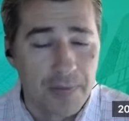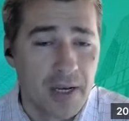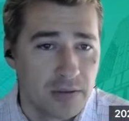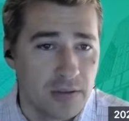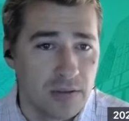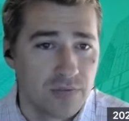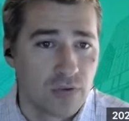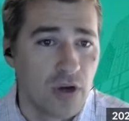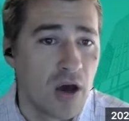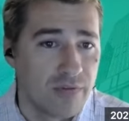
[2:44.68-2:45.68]
the
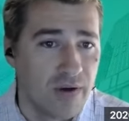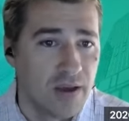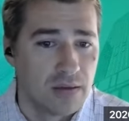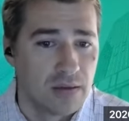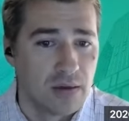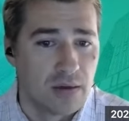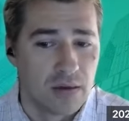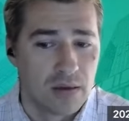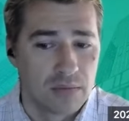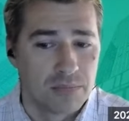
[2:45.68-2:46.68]
penalties for non-filing
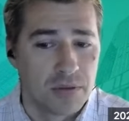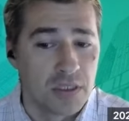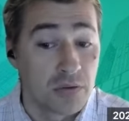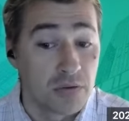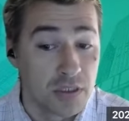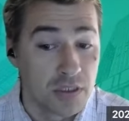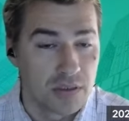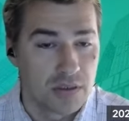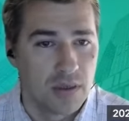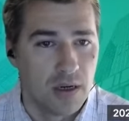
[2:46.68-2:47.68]
are pretty
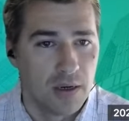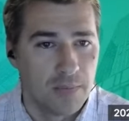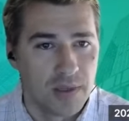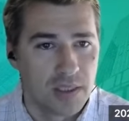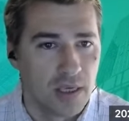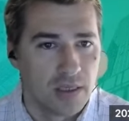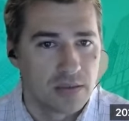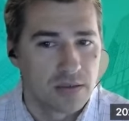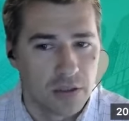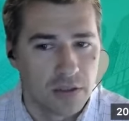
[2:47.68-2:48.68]
egregious, and
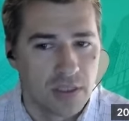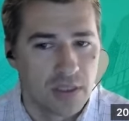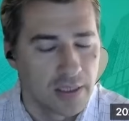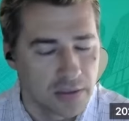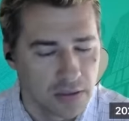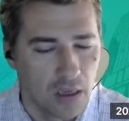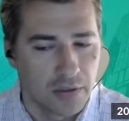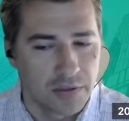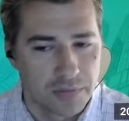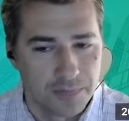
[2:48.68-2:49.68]
they start at
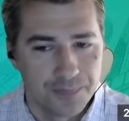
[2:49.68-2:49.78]
$10,000.